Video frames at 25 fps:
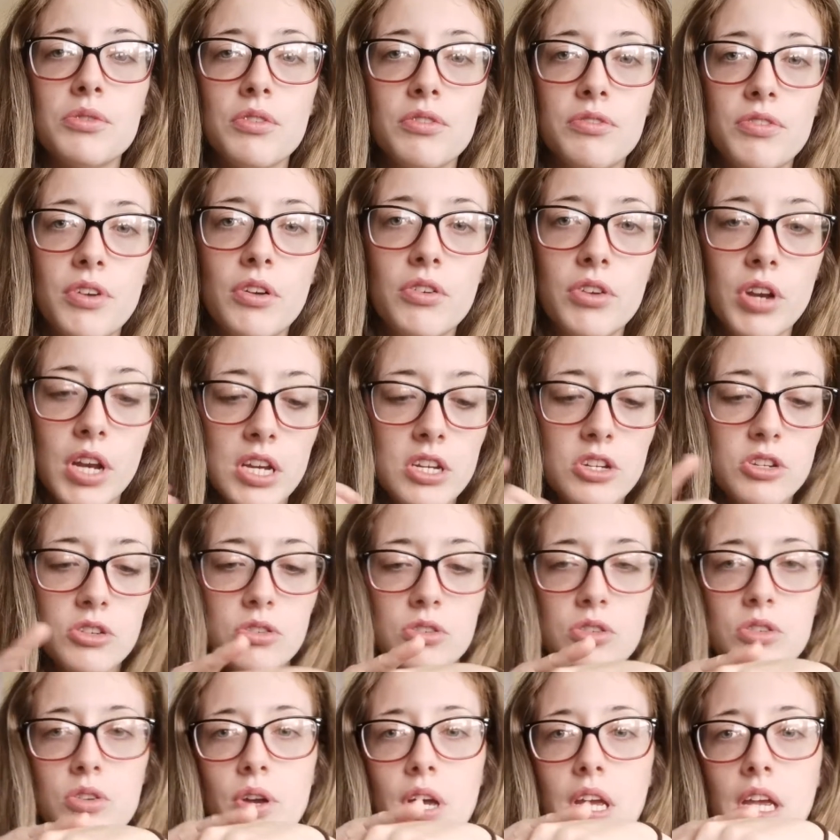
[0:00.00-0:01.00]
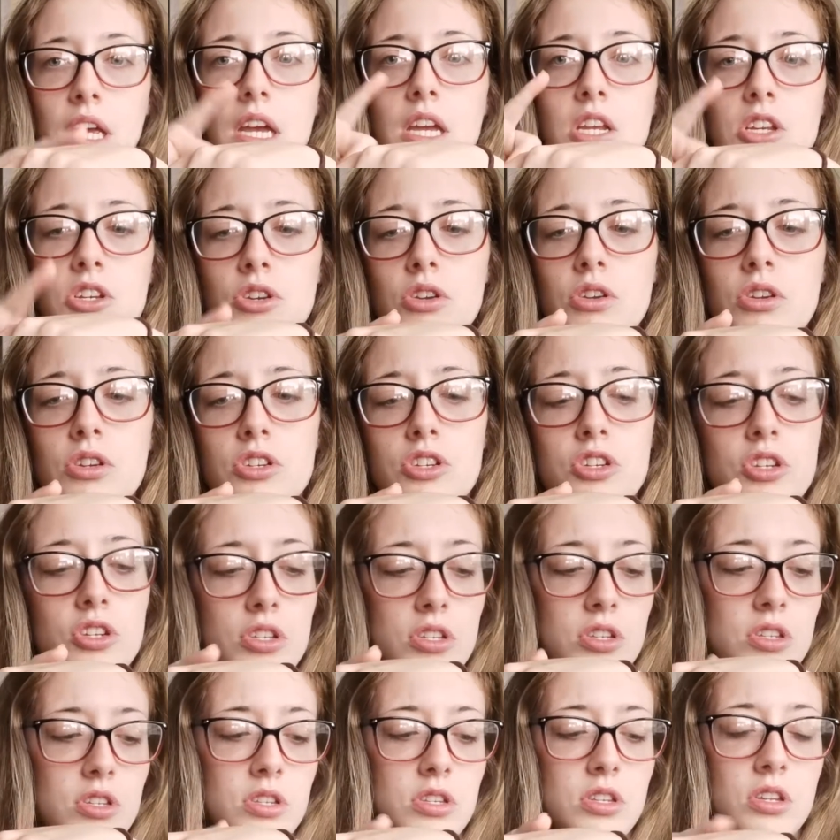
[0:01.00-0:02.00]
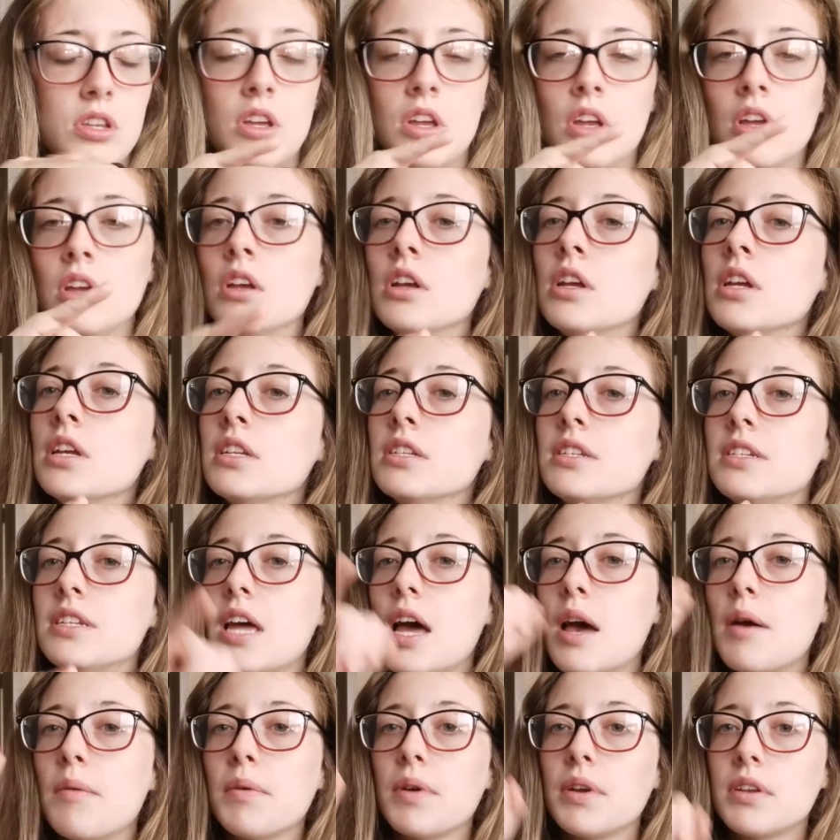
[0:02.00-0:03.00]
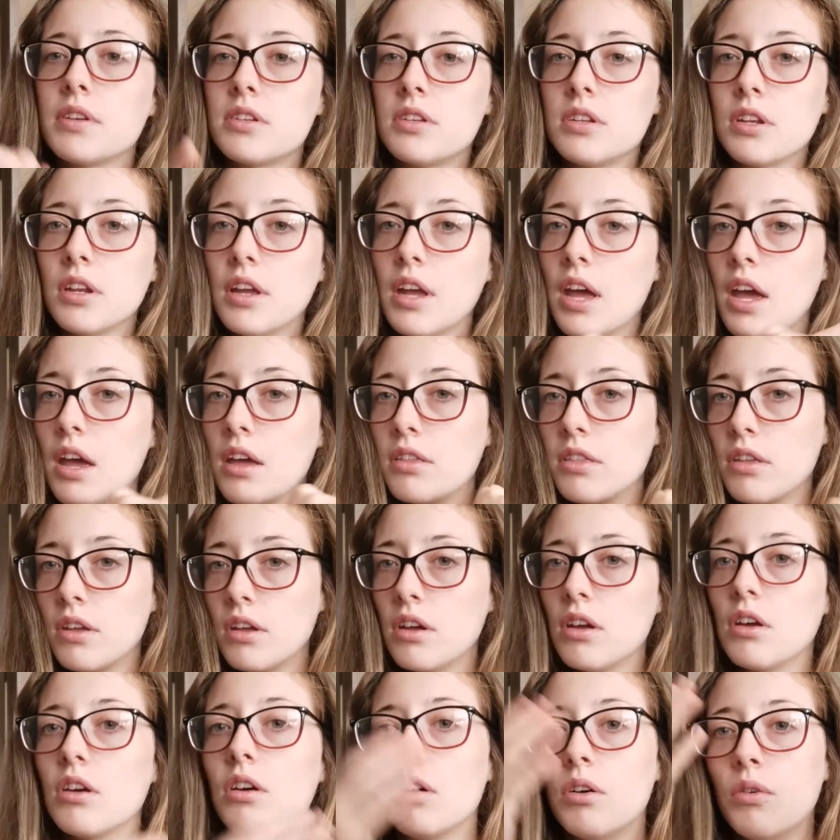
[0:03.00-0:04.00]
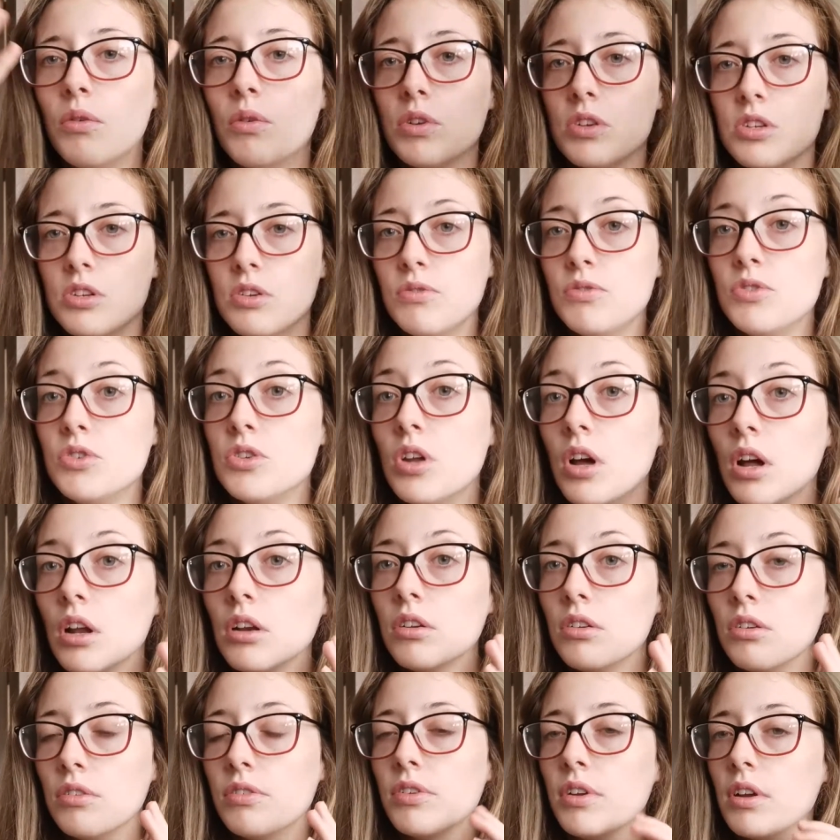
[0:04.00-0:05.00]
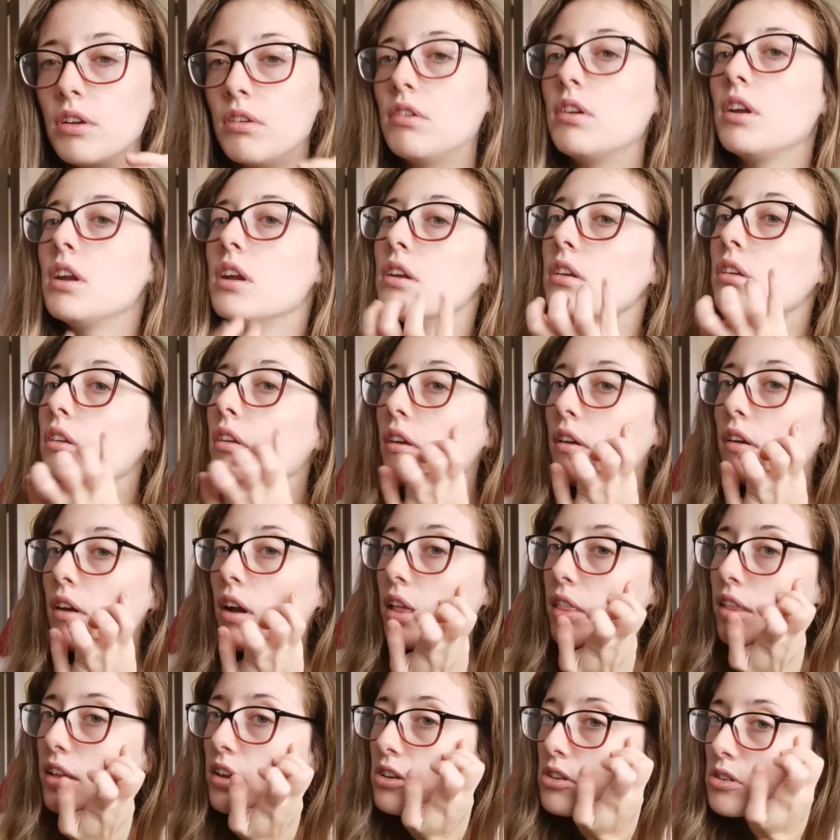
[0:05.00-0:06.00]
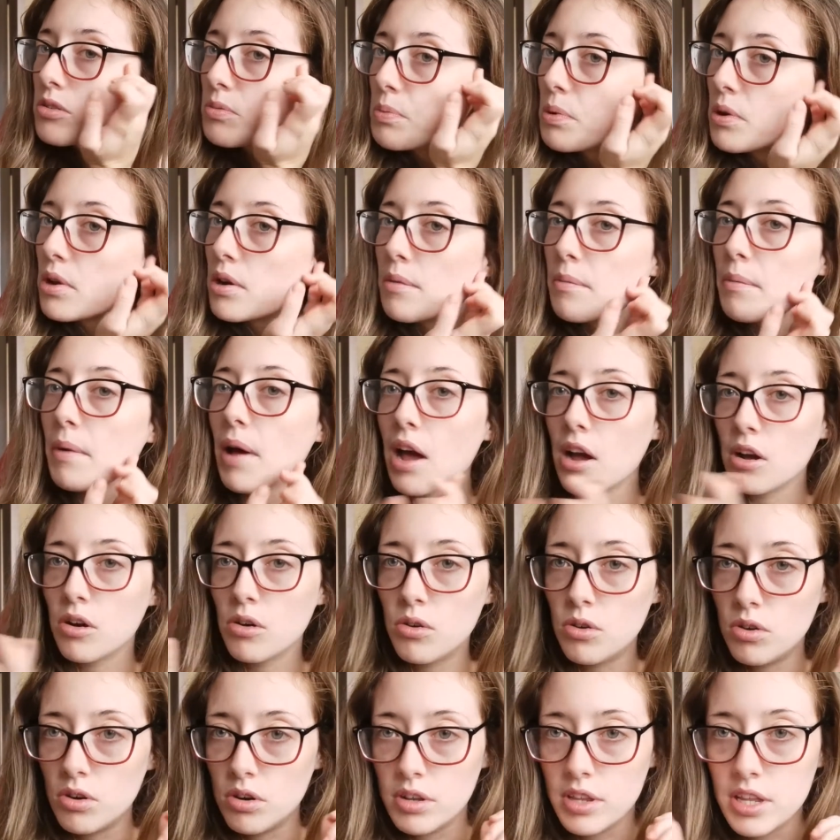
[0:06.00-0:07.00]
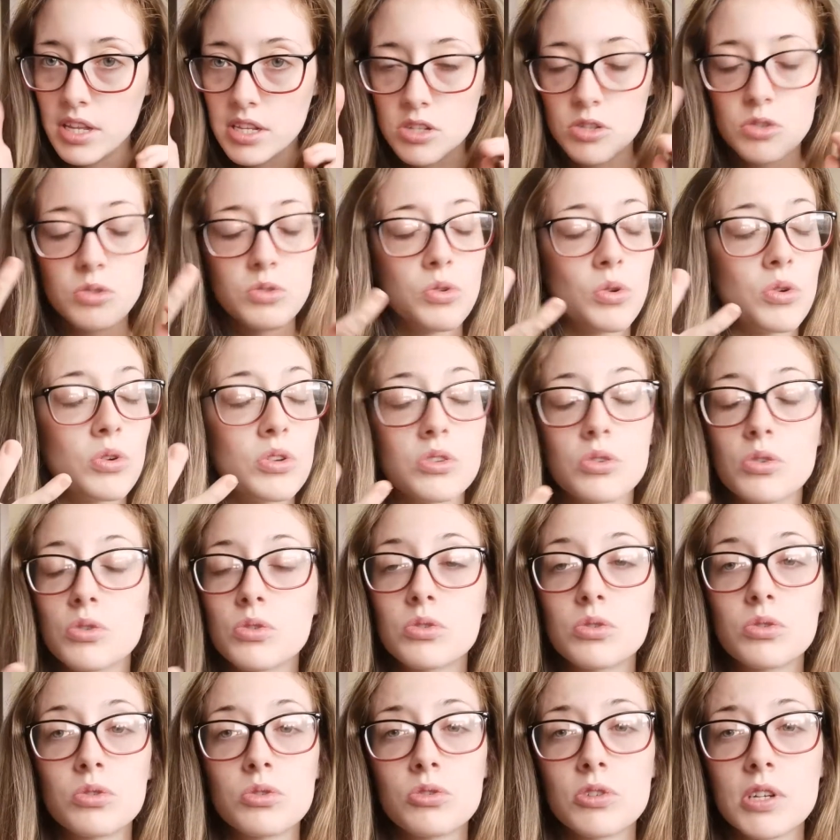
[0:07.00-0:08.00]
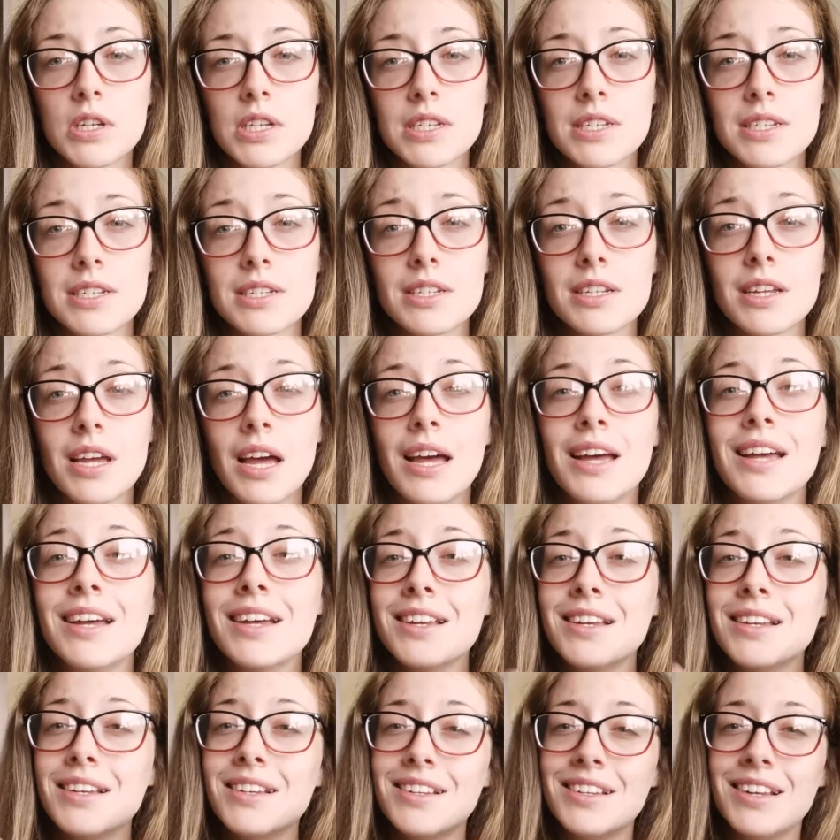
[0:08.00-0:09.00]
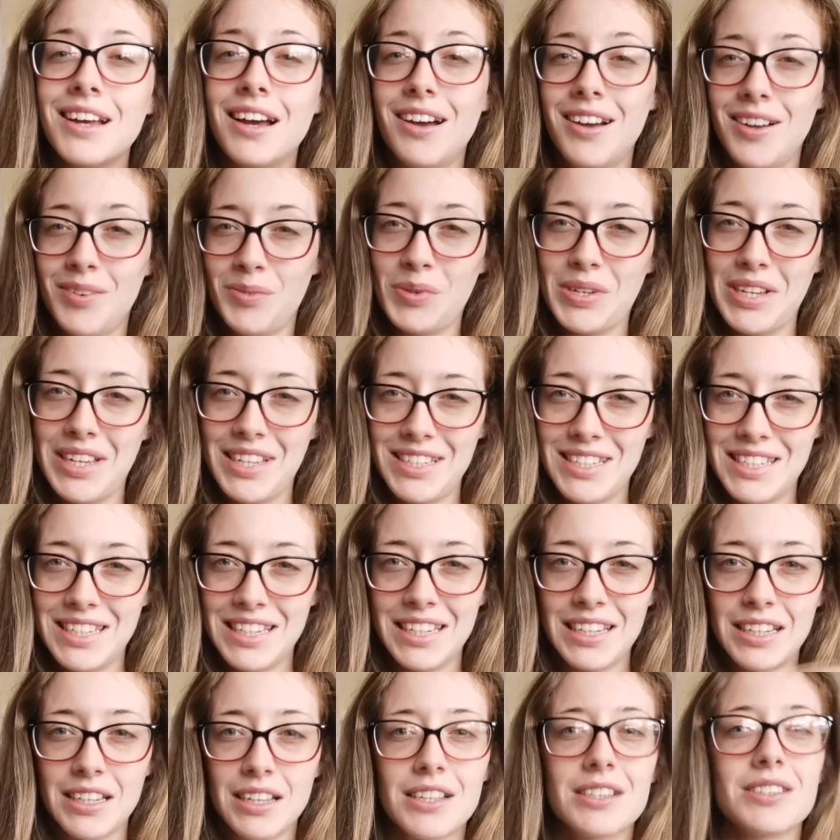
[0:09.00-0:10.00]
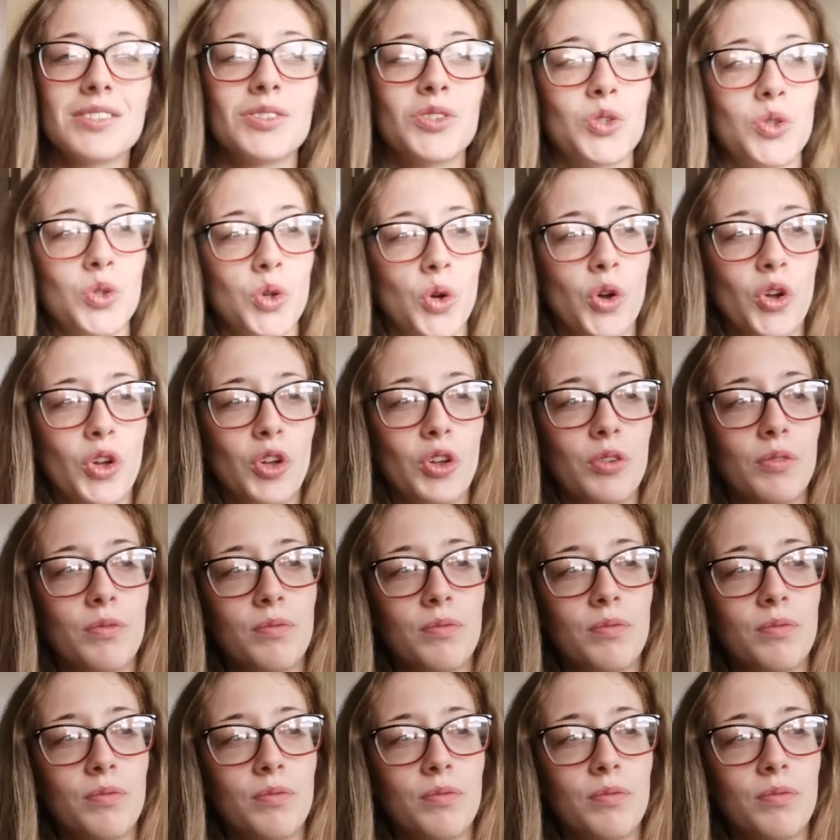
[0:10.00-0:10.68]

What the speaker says: with foundation, so I guess you could just dab it together once you've done your foundation and then just put it back on. Then it's not as concentrated, I'm guessing. So